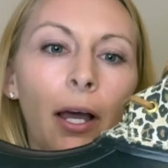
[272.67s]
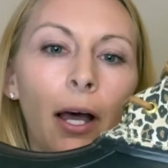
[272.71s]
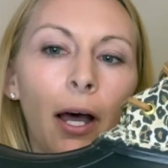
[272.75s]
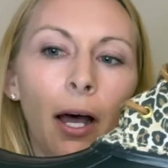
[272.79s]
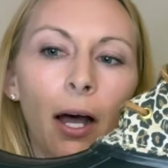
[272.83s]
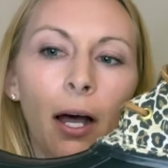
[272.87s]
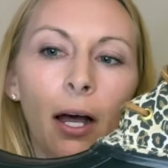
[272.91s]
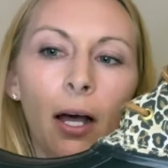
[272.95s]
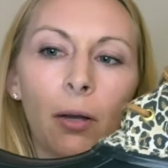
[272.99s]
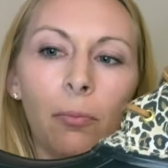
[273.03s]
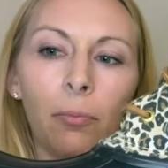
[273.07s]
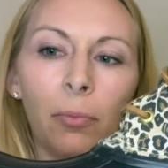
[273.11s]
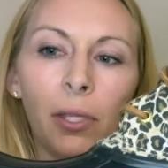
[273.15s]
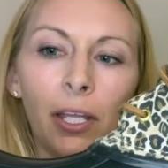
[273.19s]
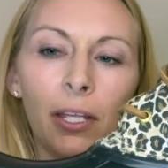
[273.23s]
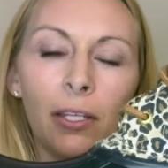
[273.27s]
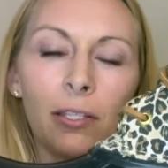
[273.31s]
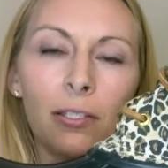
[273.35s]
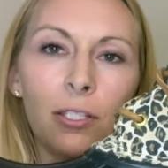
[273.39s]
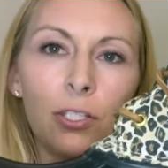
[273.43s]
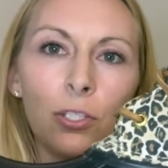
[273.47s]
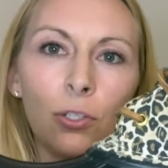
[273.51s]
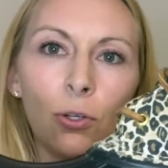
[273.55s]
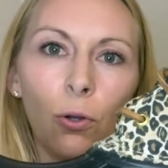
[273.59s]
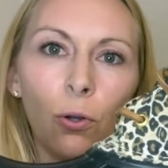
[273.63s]

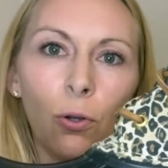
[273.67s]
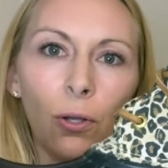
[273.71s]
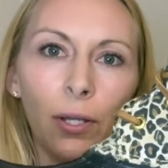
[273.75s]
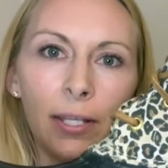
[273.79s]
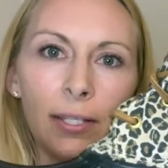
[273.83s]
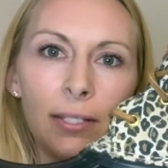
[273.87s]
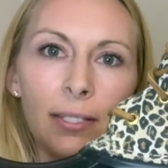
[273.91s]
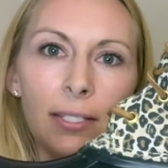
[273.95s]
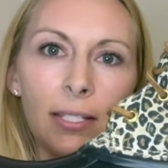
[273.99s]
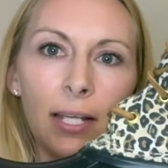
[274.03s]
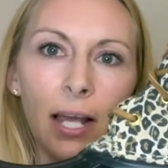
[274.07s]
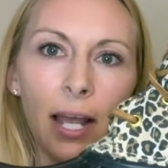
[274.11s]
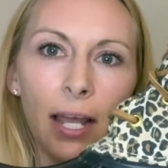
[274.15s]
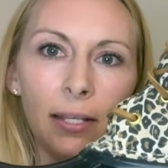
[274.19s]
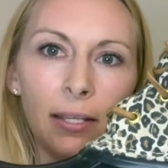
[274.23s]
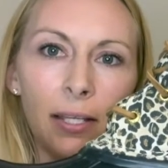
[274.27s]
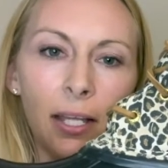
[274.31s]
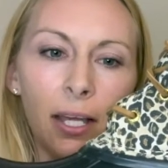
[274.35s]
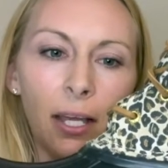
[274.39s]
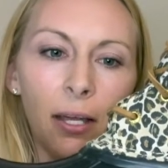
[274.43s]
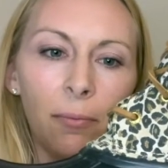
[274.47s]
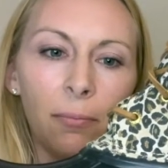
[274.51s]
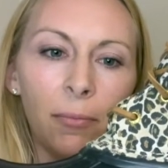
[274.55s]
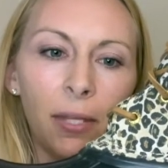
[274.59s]
insole inside them.